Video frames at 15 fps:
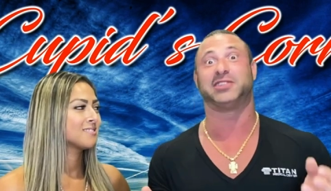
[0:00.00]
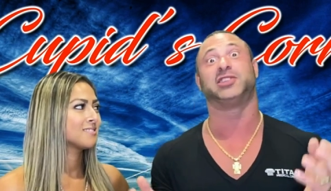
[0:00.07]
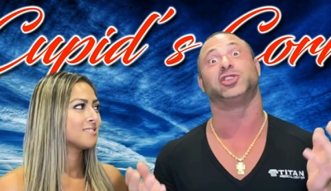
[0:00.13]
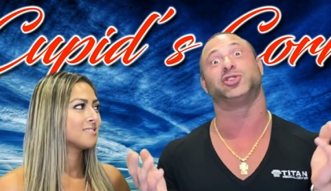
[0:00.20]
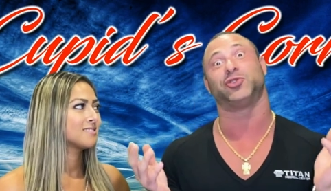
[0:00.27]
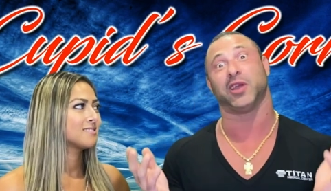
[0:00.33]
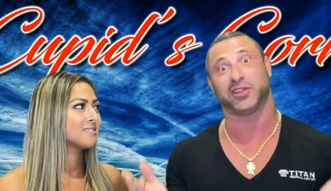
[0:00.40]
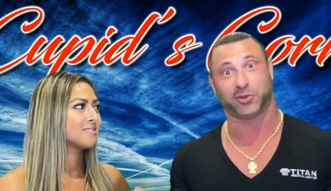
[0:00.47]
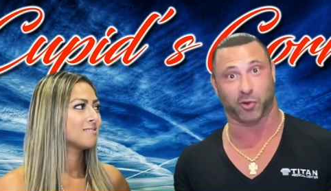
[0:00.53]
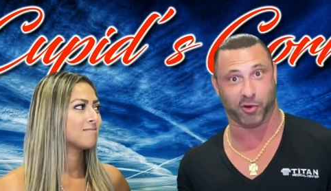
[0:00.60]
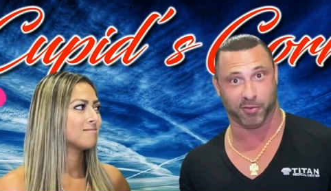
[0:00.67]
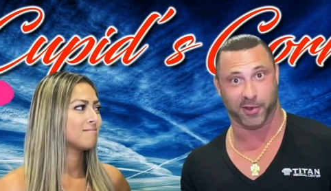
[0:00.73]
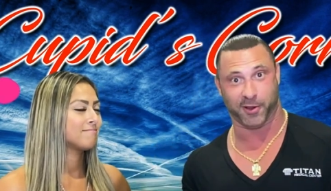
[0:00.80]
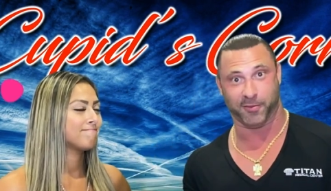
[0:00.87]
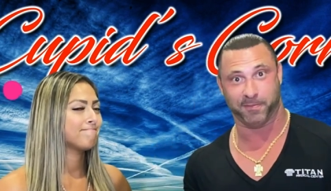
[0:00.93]
Speaker 1: is the stress
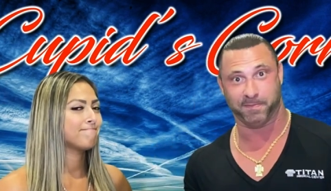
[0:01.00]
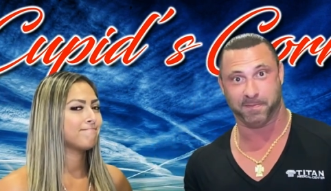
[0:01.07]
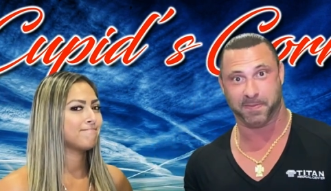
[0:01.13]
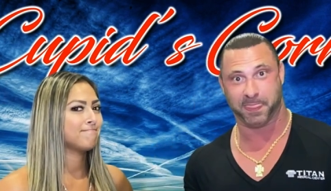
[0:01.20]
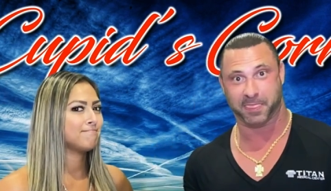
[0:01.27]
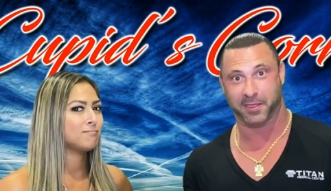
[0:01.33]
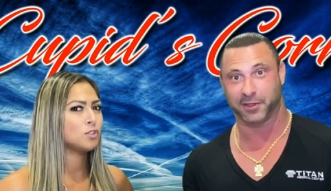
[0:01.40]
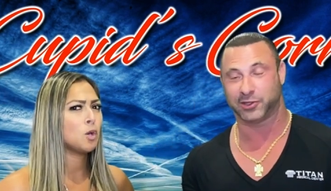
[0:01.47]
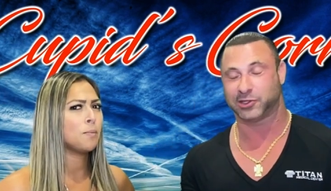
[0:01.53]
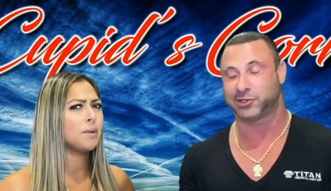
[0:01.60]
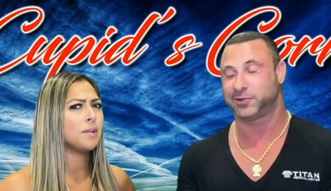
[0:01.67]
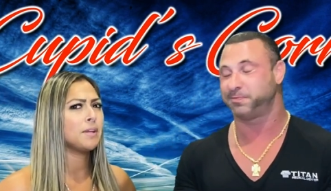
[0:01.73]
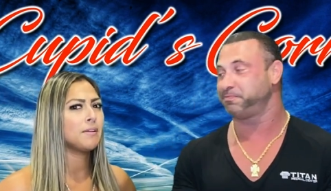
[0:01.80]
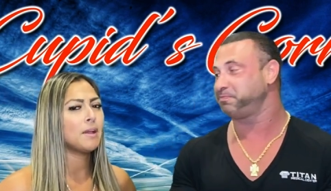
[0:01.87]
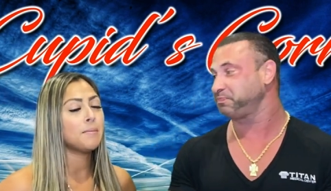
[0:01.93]
hormone.
Speaker 2: Mm-hmm.
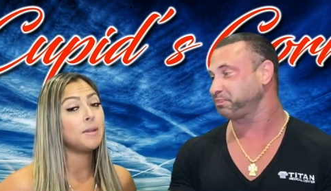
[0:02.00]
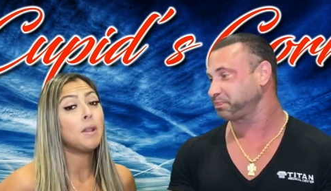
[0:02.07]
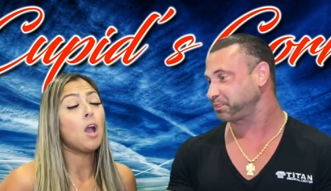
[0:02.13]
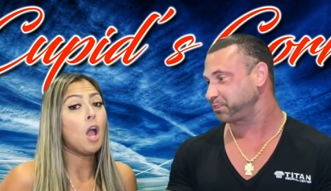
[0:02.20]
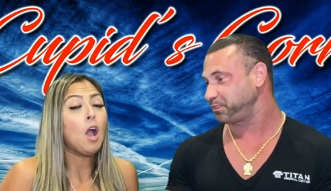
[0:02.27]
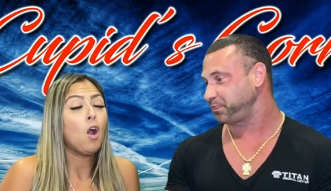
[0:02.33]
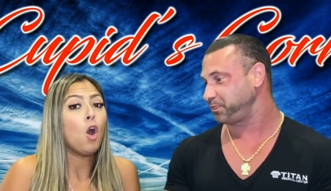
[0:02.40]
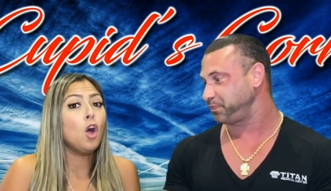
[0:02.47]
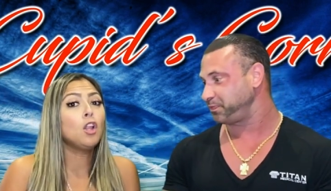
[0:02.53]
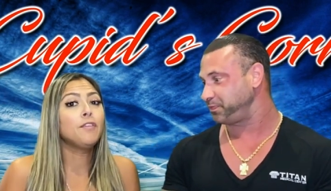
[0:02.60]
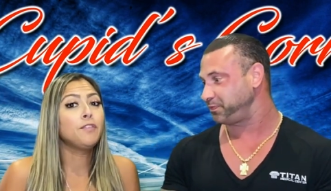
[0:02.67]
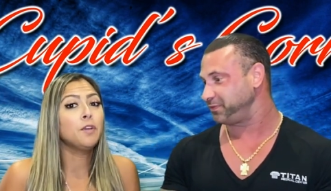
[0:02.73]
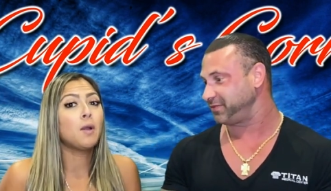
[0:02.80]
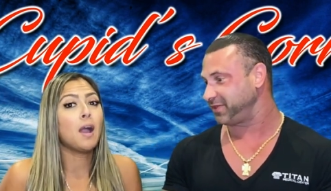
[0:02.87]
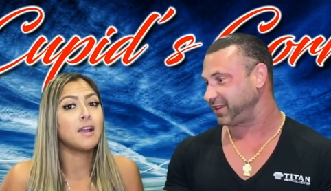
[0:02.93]
Nobody, I mean, all
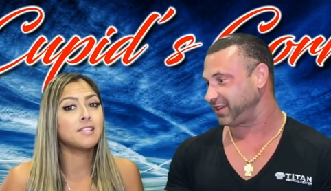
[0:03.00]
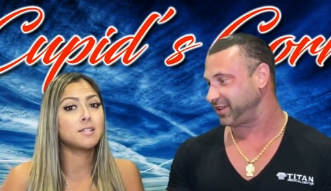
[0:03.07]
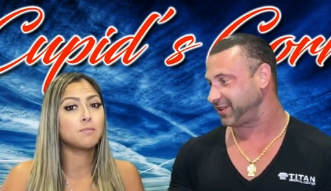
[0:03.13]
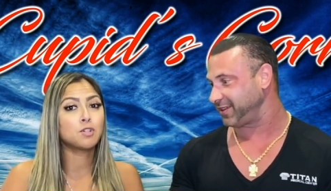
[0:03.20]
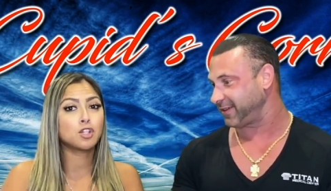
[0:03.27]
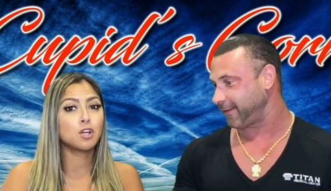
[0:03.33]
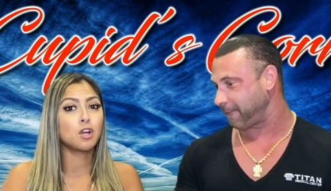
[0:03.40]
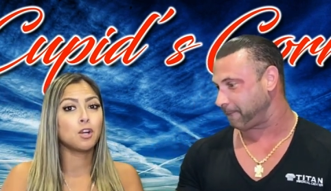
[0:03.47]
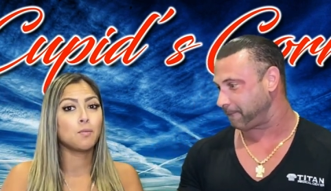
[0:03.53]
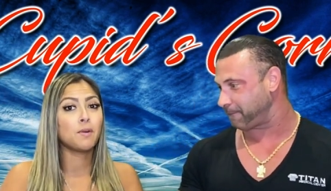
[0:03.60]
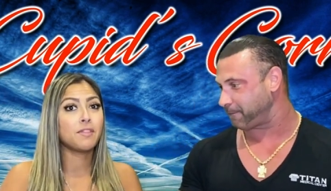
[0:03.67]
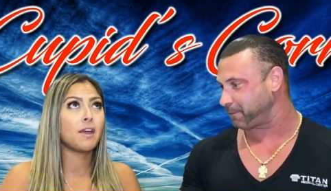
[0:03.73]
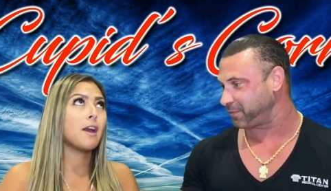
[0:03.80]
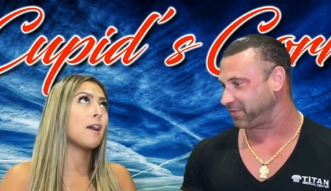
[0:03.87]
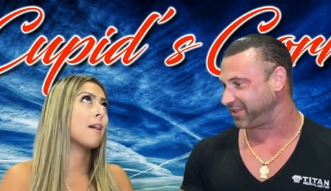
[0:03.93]
of you guys, I'm sure,
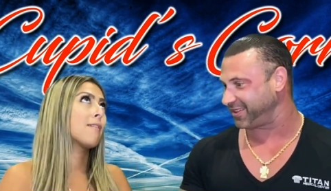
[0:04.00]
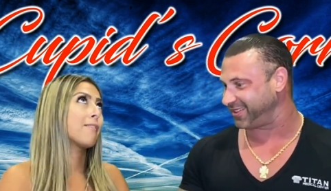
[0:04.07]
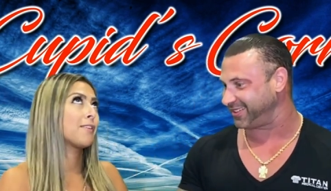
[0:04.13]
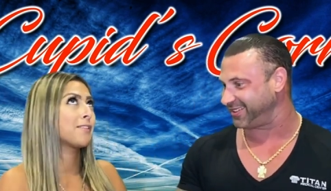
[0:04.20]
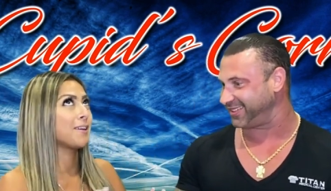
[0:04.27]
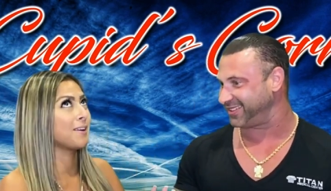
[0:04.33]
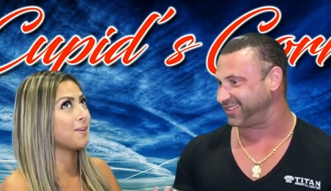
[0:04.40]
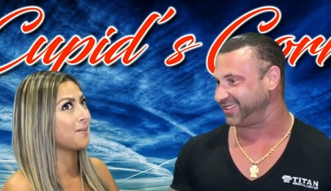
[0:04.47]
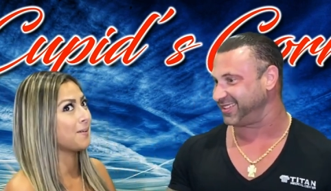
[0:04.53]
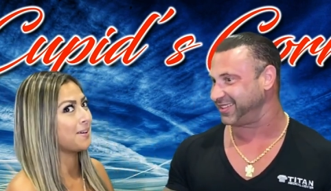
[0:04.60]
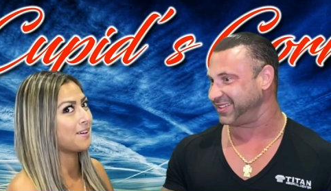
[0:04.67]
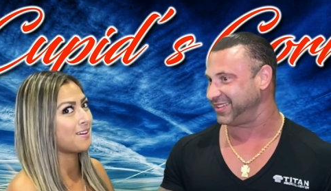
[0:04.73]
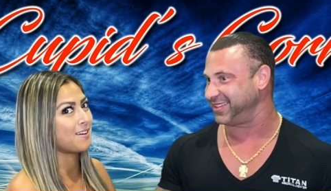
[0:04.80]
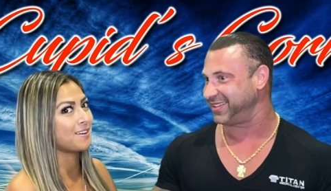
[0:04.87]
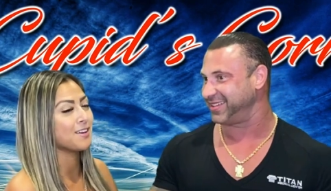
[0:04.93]
with everything
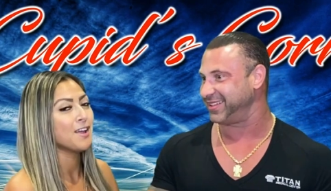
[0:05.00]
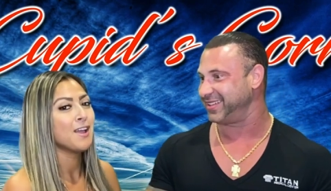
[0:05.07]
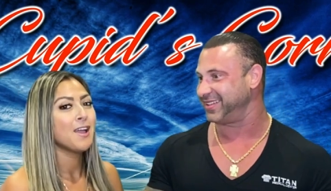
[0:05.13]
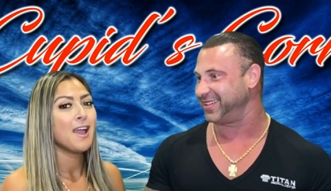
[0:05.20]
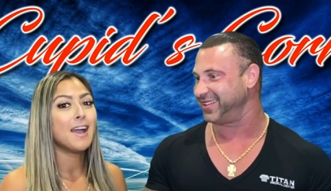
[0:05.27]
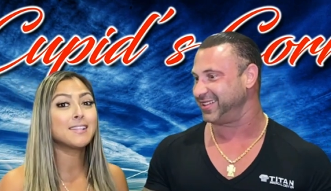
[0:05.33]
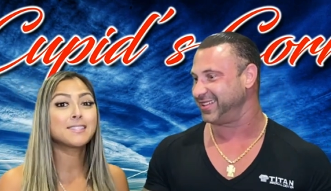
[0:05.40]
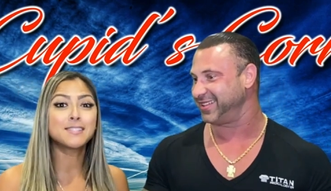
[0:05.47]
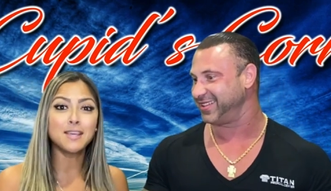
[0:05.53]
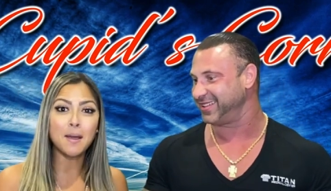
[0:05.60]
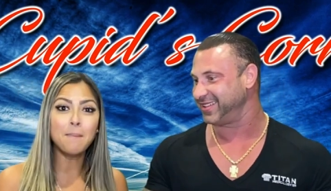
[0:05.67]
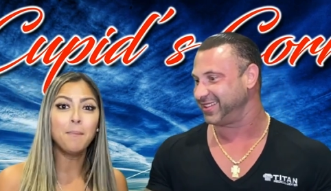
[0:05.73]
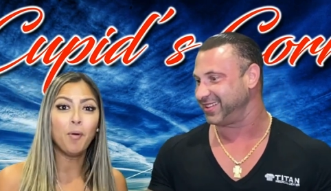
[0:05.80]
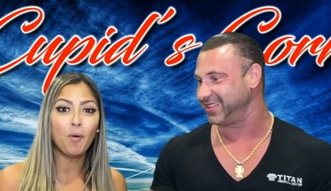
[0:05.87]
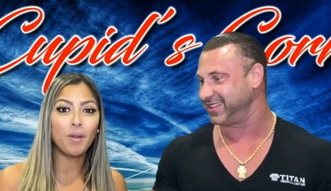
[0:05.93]
going on, at
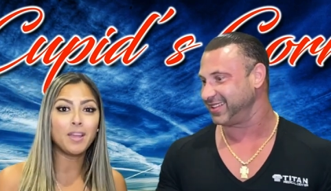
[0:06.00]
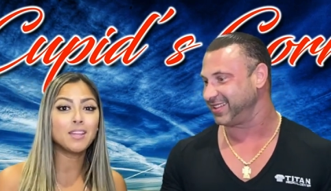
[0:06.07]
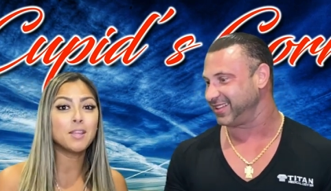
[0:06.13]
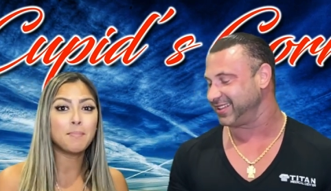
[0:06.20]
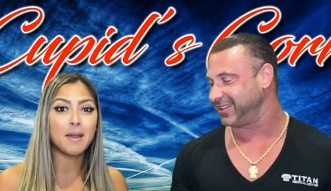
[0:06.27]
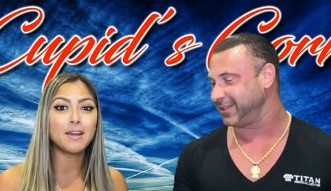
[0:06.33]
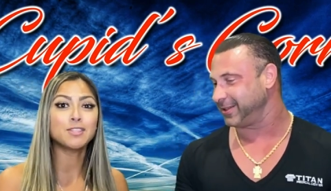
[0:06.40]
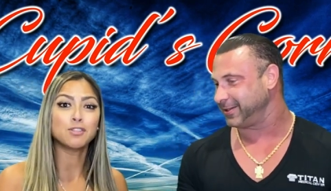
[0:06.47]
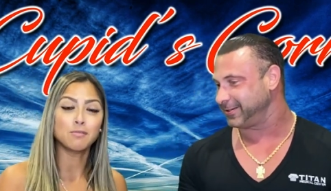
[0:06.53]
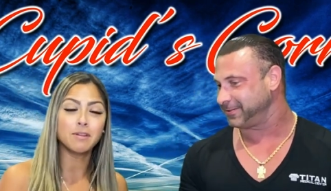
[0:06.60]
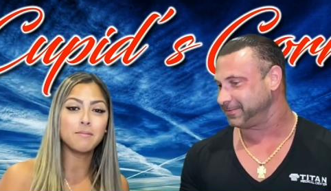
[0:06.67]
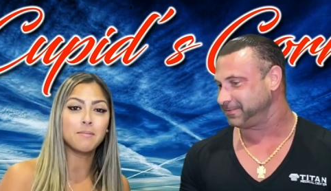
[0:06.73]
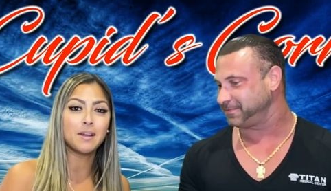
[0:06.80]
some point in the past three